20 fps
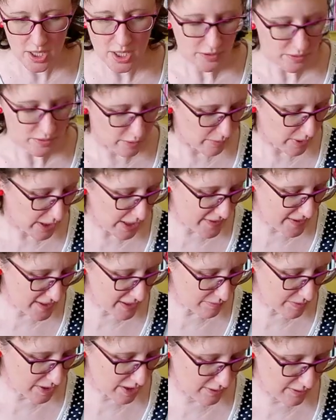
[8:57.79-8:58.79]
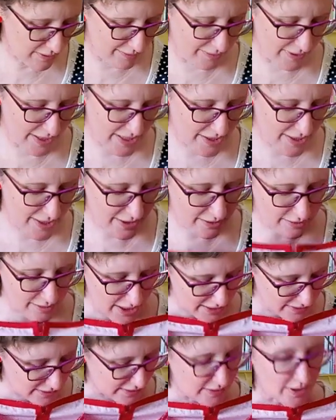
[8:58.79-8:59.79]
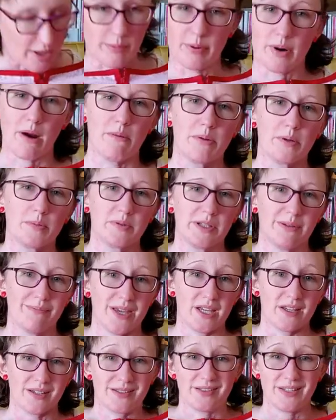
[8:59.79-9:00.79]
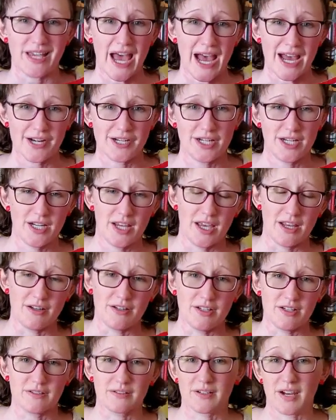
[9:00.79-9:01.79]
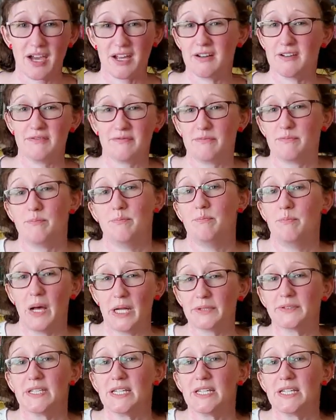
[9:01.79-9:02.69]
So what I think I'm going to do with this dress is I'll probably make a sash and just kind of belt